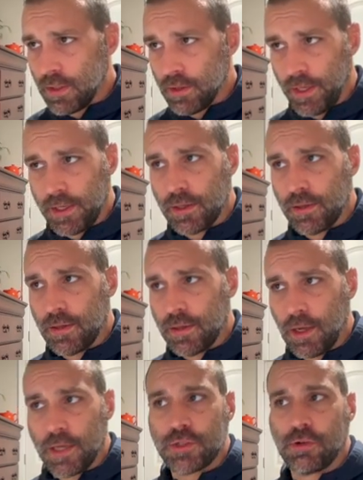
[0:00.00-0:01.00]
like
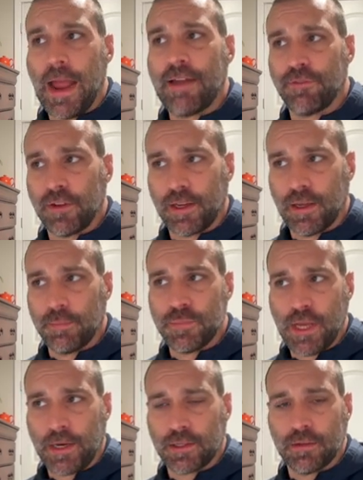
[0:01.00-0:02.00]
a traffic
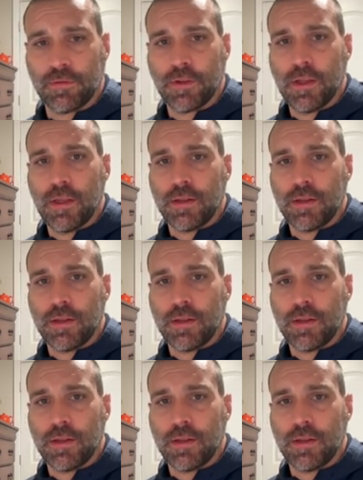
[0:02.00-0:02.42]
objective.